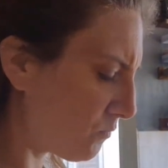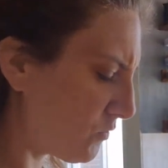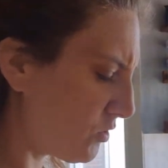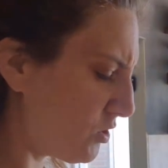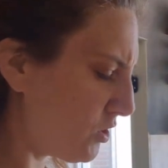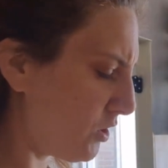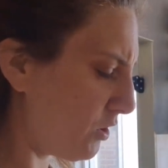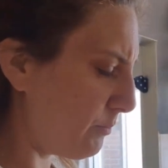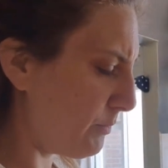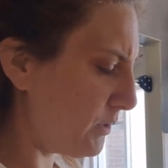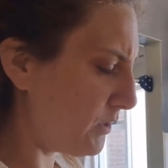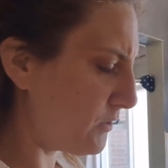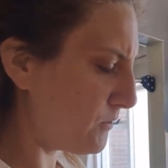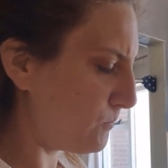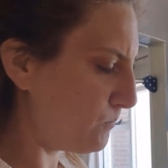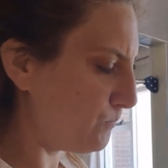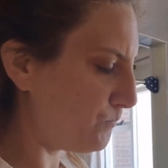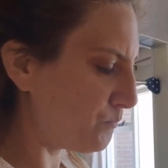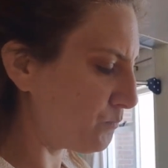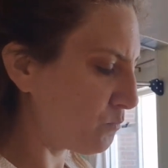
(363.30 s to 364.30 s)
Still a bit
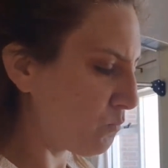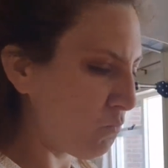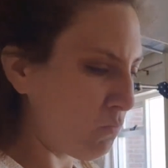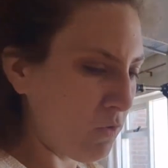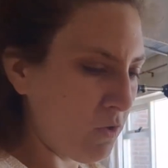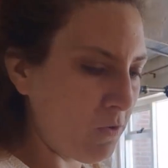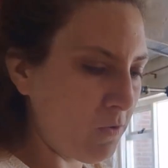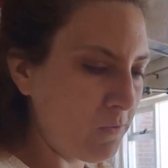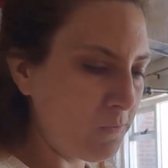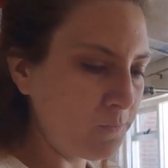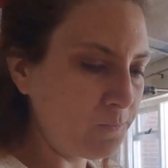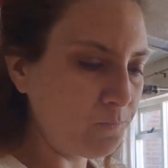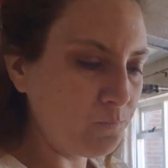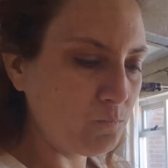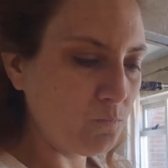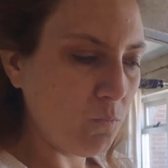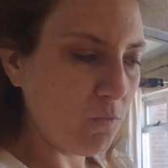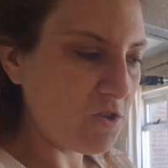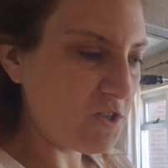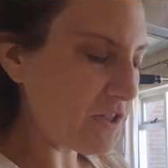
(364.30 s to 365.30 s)

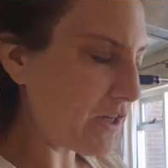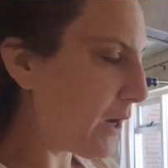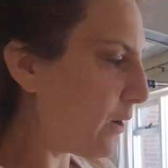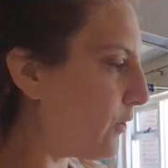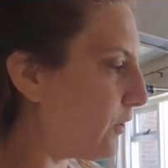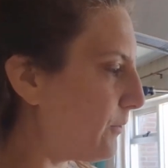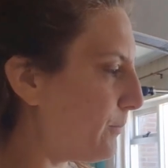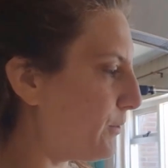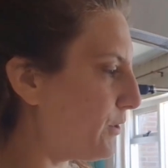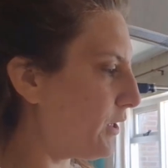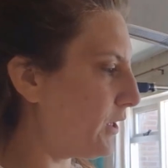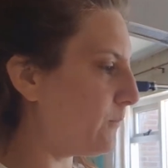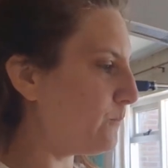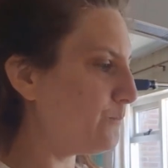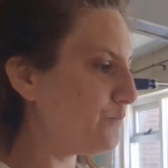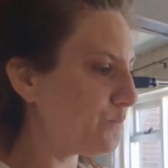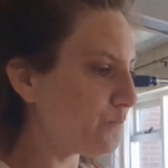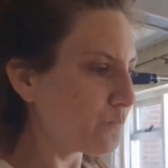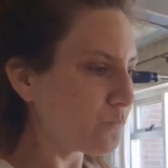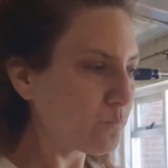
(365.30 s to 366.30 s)
sour, but
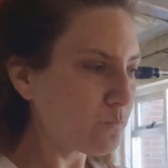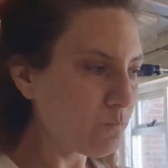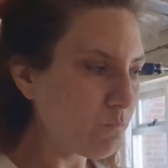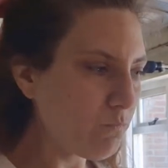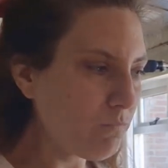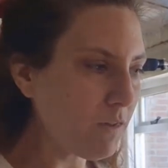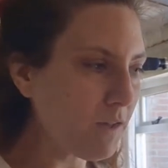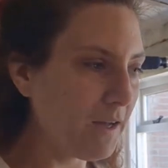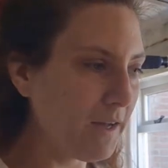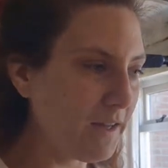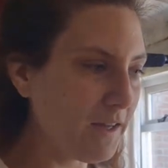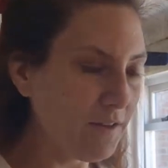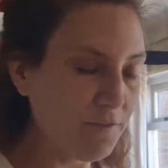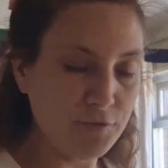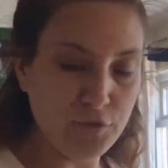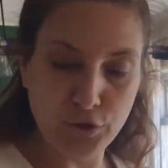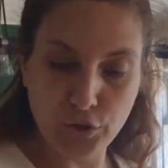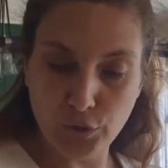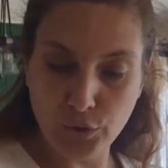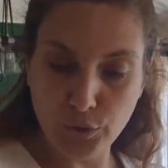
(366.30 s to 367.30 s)
I have
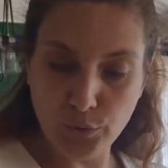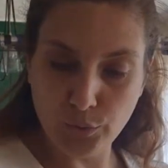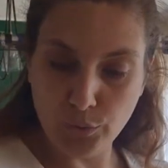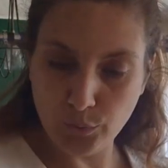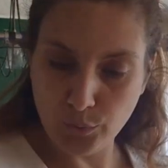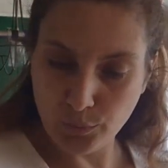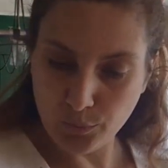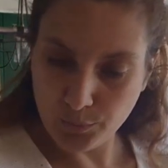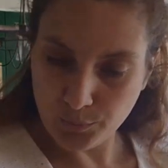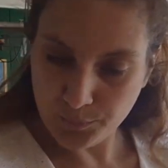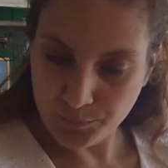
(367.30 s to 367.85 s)
to